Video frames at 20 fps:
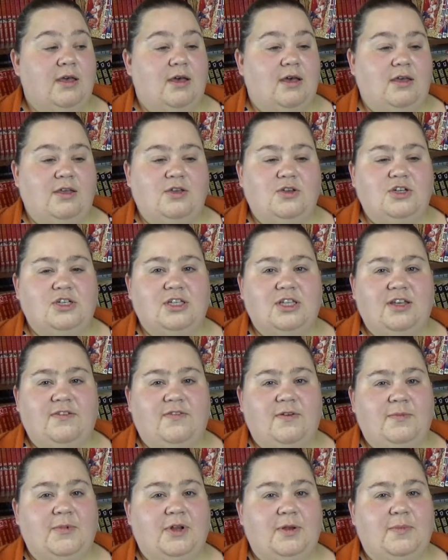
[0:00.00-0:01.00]
Usually
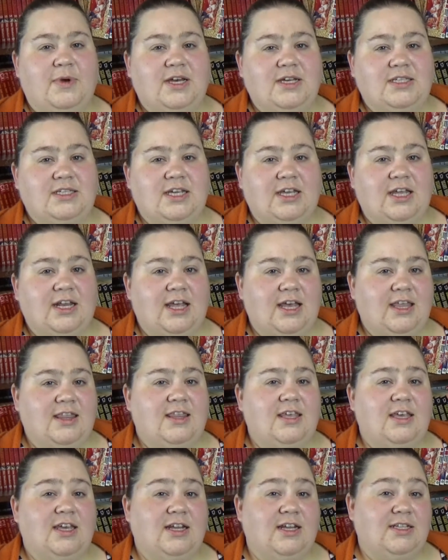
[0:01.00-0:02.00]
if I'm going to buy a
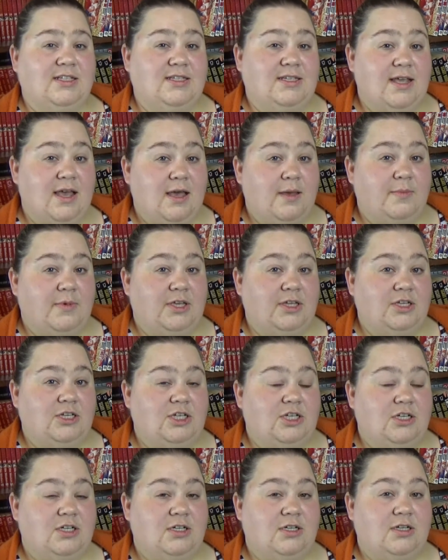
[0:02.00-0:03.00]
secondhand thing and it's
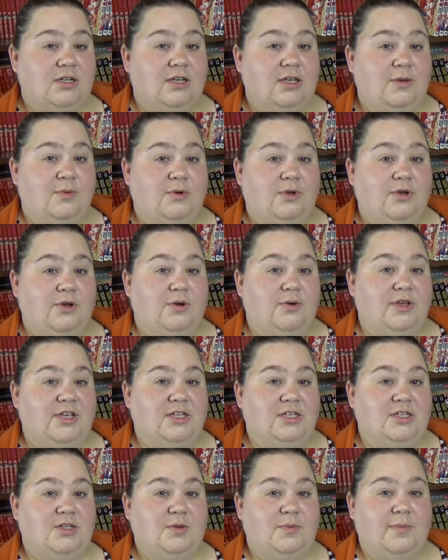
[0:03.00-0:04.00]
damaged, it will go
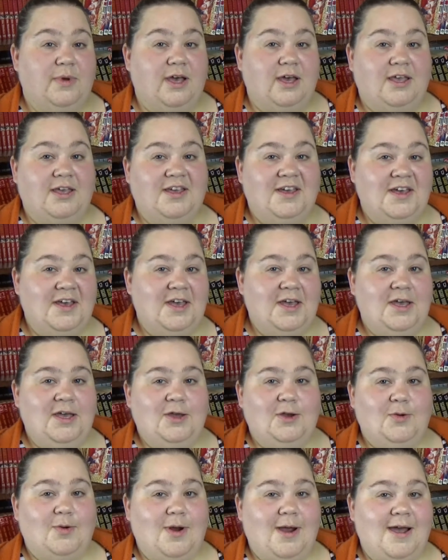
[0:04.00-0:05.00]
into my
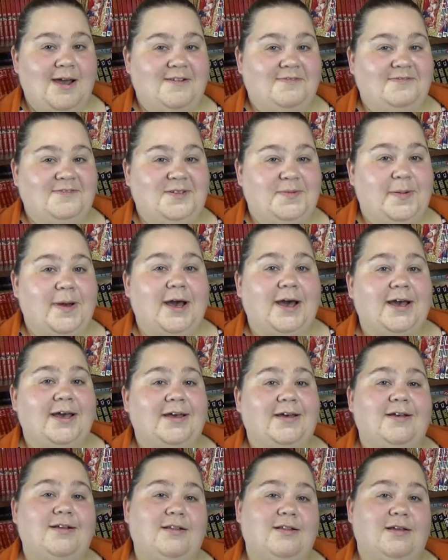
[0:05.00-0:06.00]
craft
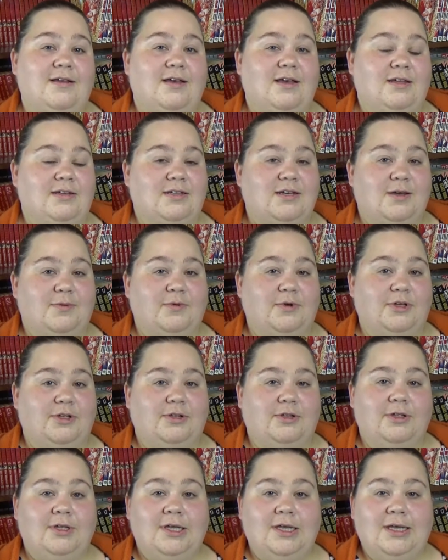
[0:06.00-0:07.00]
pile, and I
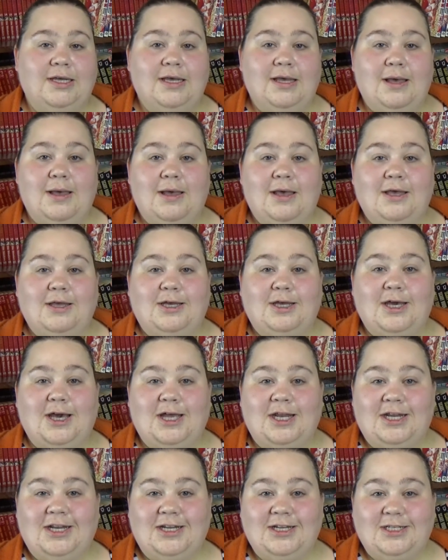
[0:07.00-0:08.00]
will
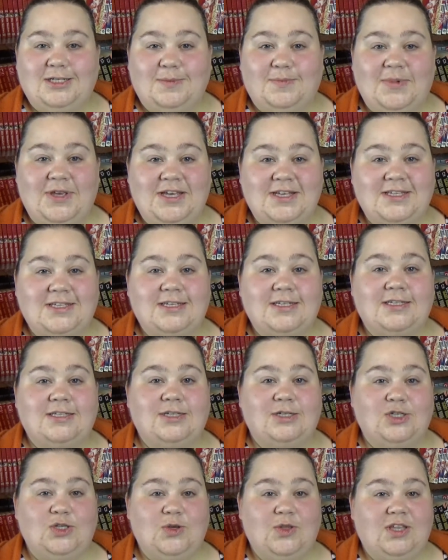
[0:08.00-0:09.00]
cut it into
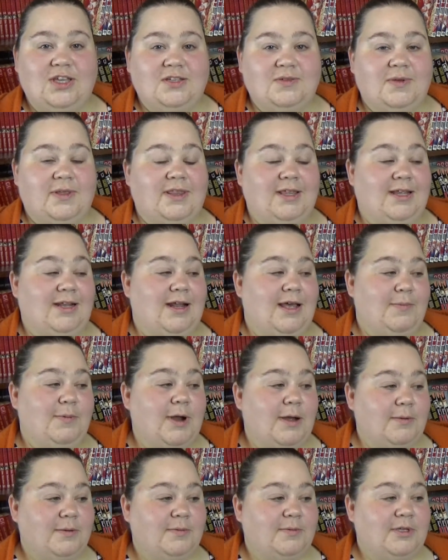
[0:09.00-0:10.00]
pieces and do things with it. And I
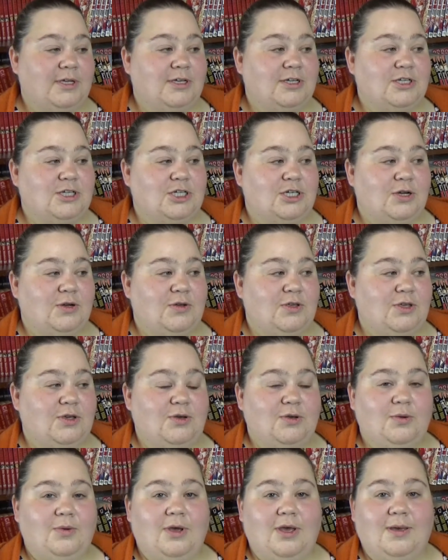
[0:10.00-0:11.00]
probably could show
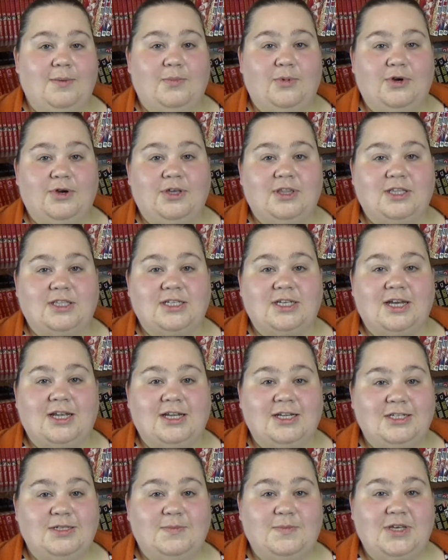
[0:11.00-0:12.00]
you a book that's
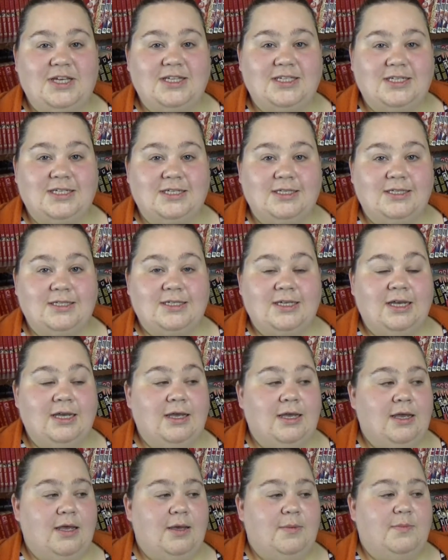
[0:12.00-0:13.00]
cut into pieces,
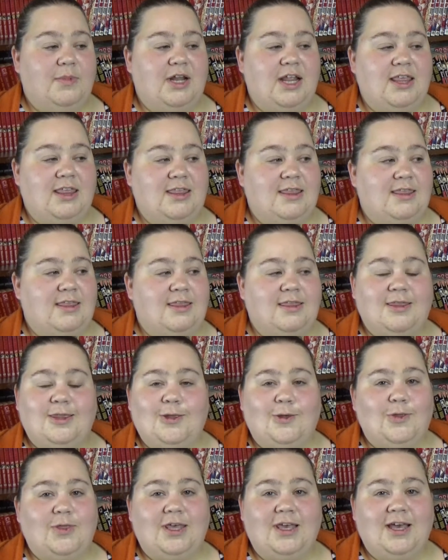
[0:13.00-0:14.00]
but I
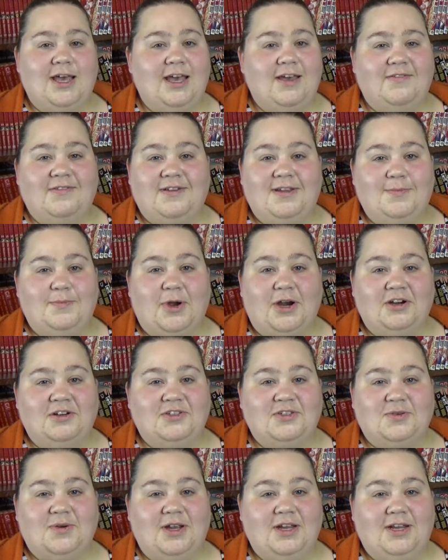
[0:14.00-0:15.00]
don't think I have any
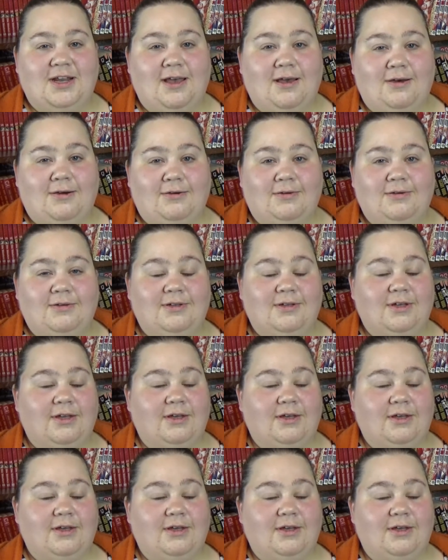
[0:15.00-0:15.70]
parts right now.